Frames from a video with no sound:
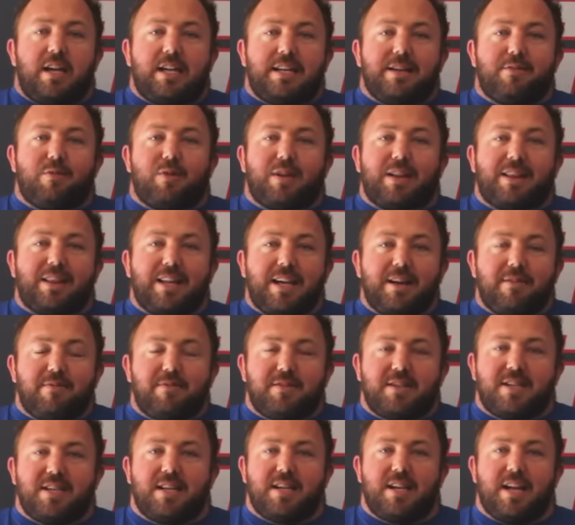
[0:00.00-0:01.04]
different
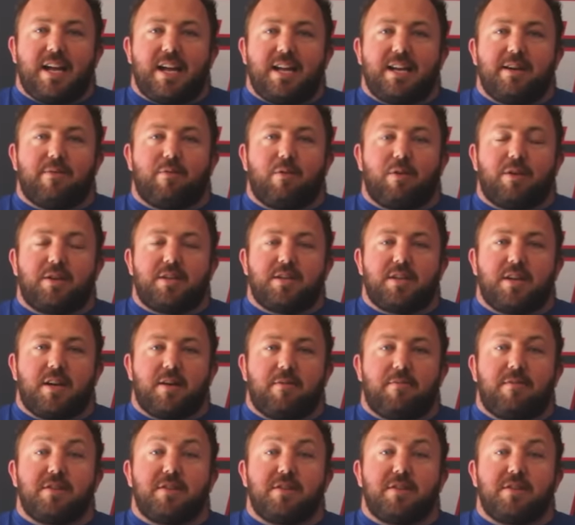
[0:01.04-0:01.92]
lift and different uh,